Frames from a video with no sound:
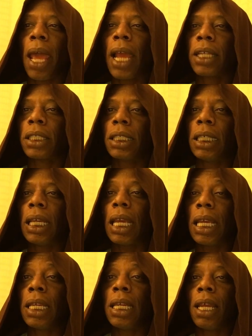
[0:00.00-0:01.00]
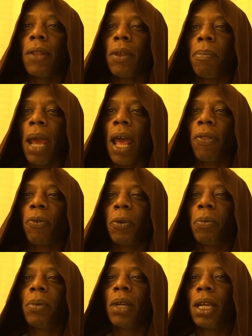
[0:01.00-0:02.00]
actually in the
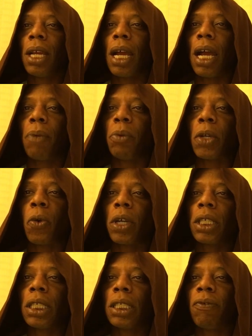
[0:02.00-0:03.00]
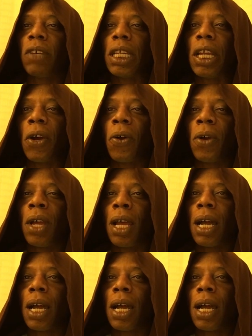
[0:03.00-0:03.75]
bathroom, recording this video